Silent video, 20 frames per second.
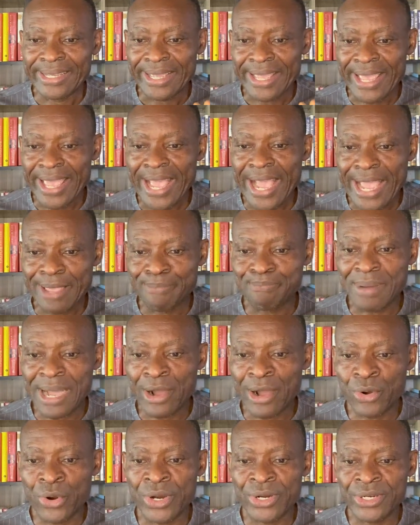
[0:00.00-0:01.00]

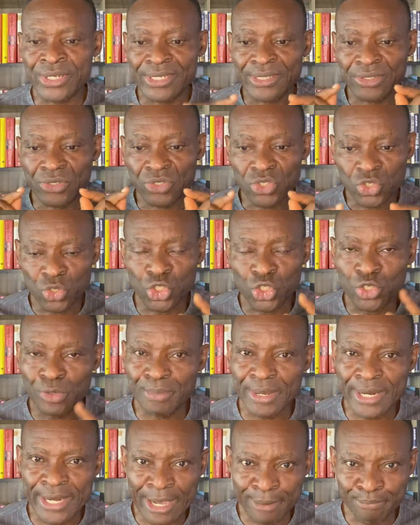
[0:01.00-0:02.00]
AI-powered social
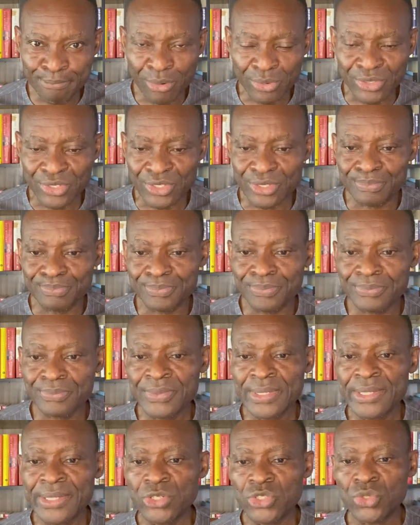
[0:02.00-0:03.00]
media posts.
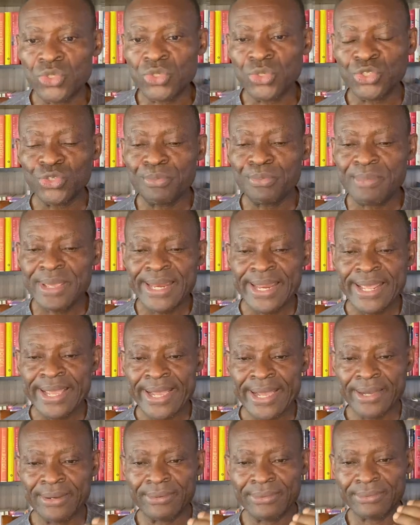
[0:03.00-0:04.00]
So social
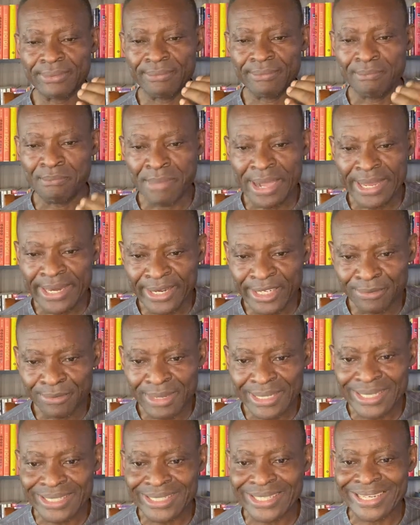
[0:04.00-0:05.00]
media
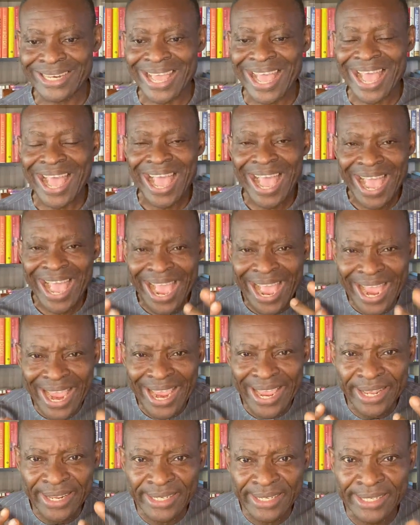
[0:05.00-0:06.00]
management is in
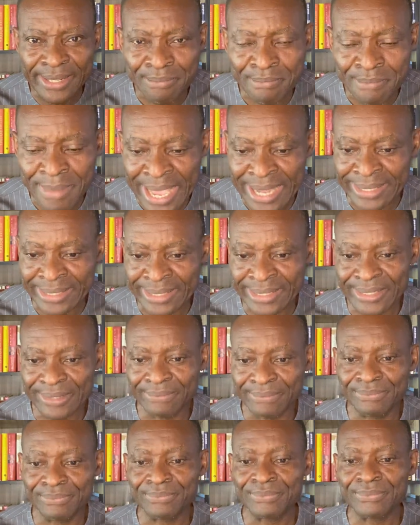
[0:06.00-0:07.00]
high demand
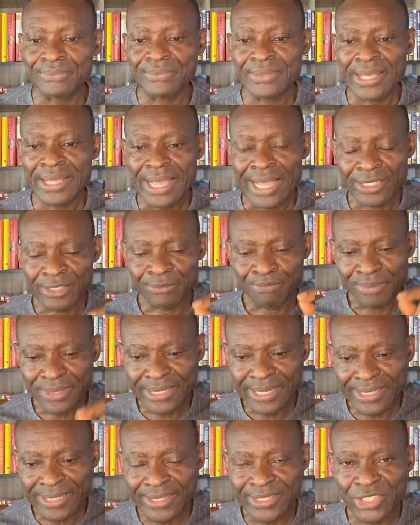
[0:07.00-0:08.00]
as
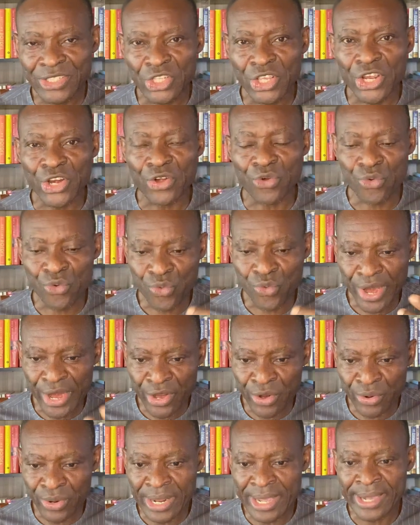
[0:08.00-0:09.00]
businesses seek
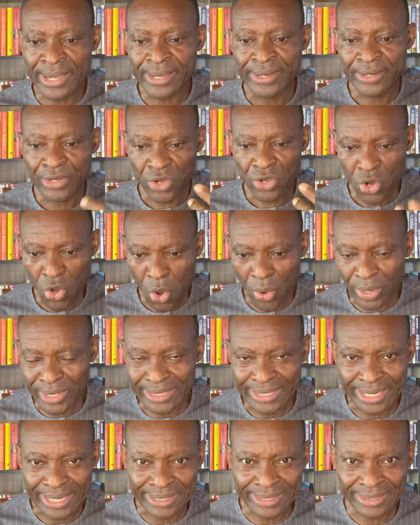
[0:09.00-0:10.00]
regular
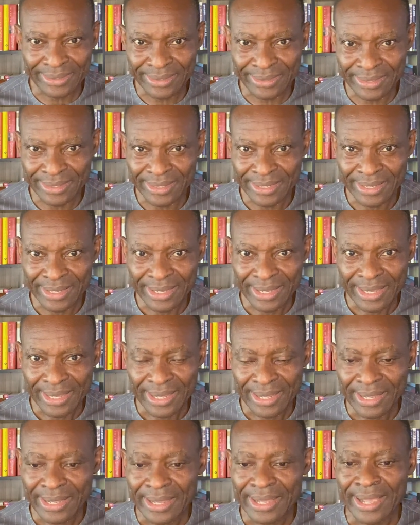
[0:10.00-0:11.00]
content.
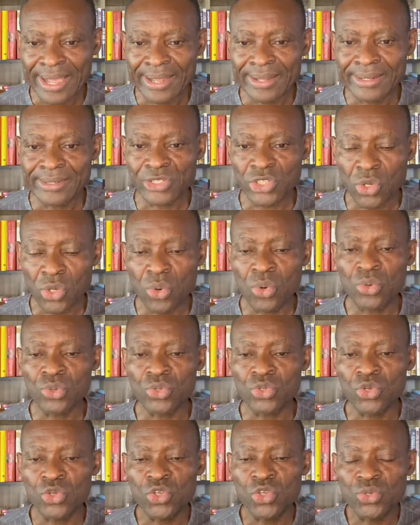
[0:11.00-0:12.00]
So
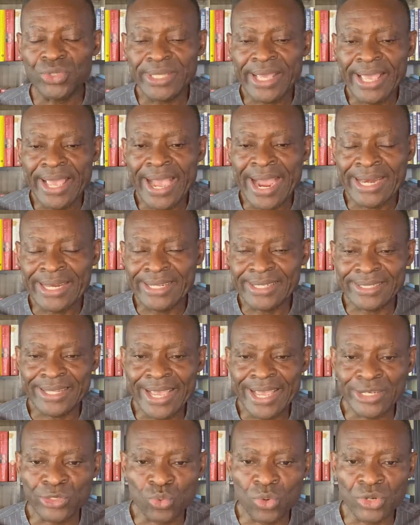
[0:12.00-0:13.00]
you use AI, this is how
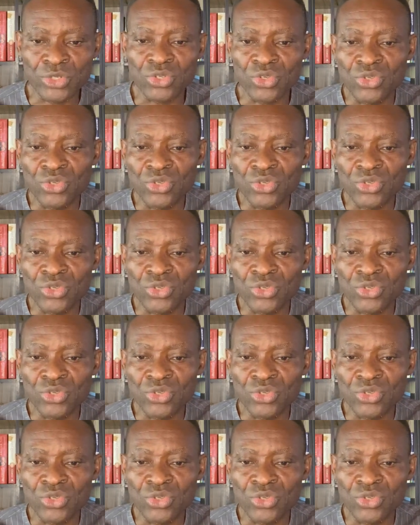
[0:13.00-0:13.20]
it works.